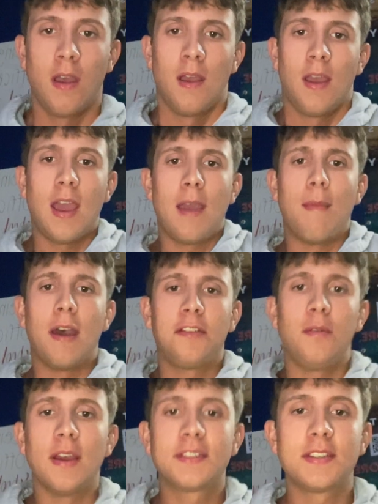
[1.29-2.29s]
Hey,
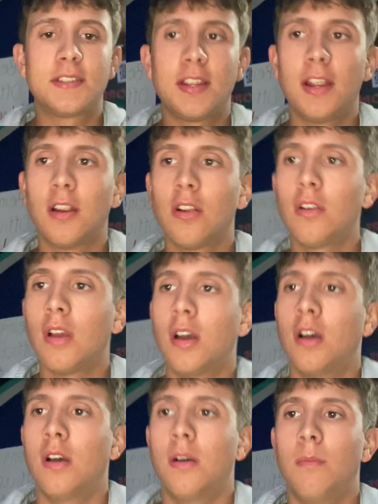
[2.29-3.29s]
Matthew Esses here
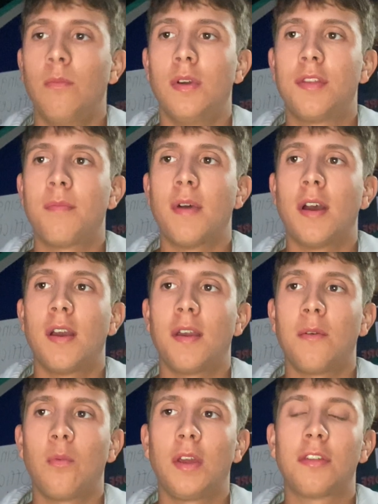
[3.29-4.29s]
with my
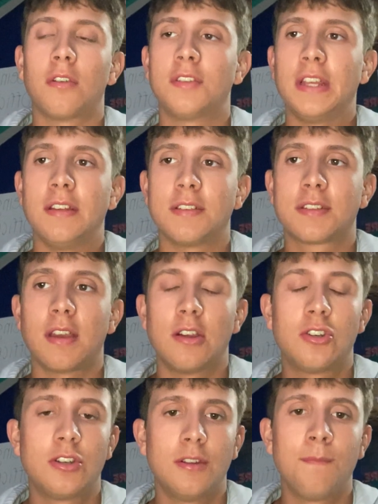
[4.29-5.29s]
Week 13
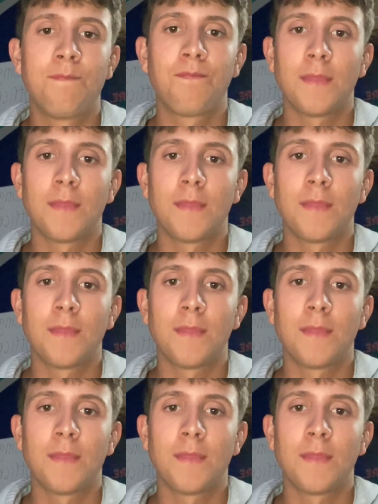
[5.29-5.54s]
discussion.